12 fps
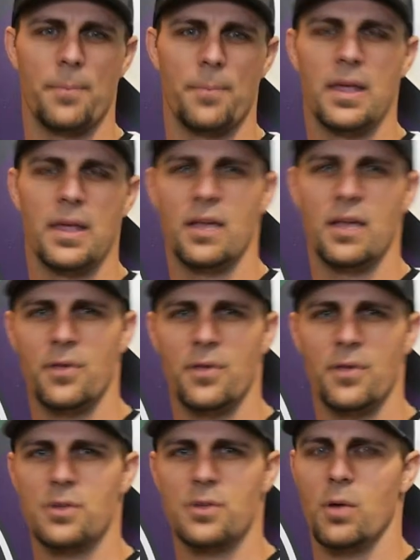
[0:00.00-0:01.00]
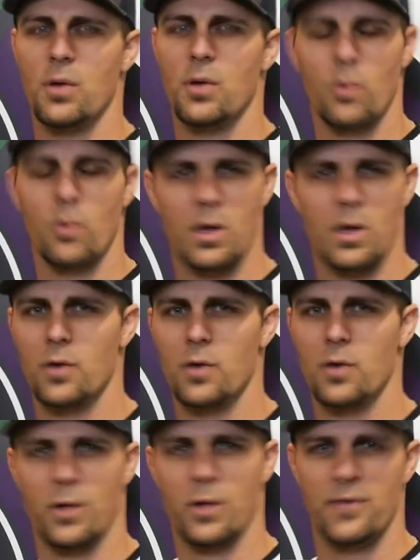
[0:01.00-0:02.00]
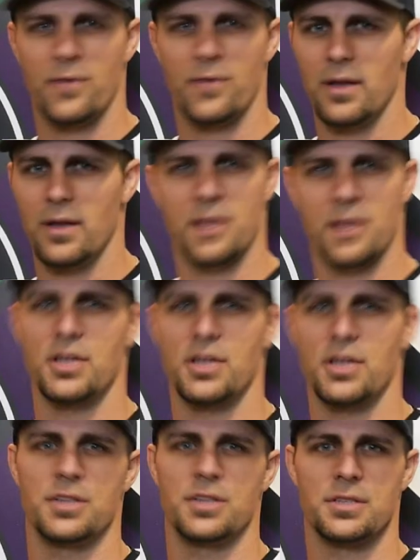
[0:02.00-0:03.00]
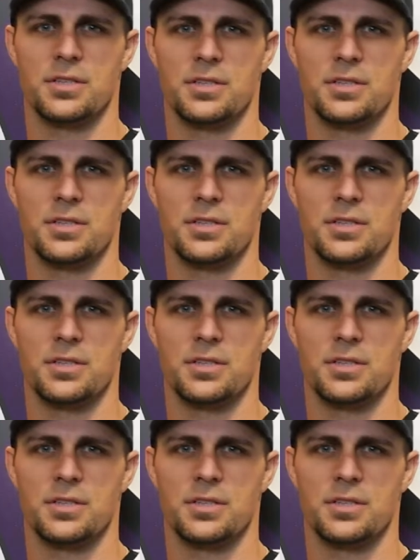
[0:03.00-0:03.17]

Infielders, I want to work on quick feet and exchanges.